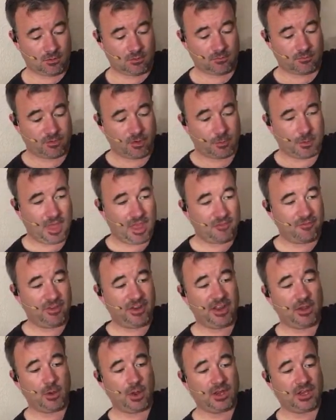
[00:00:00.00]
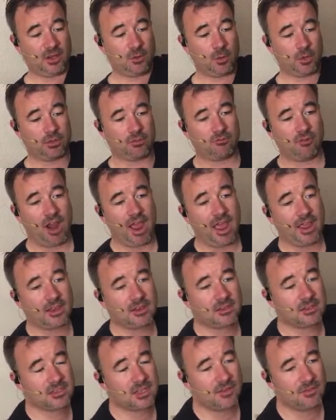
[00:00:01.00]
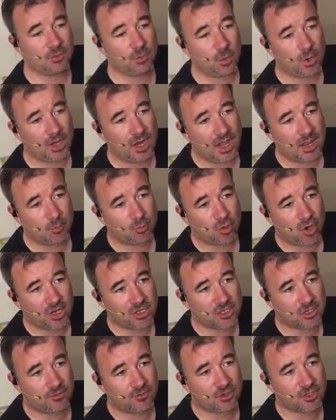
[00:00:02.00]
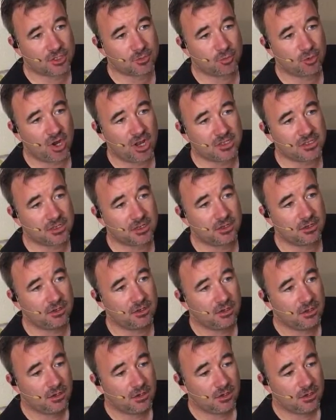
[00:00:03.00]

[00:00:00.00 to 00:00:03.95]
that video I did with Rag 718 presser versus presser.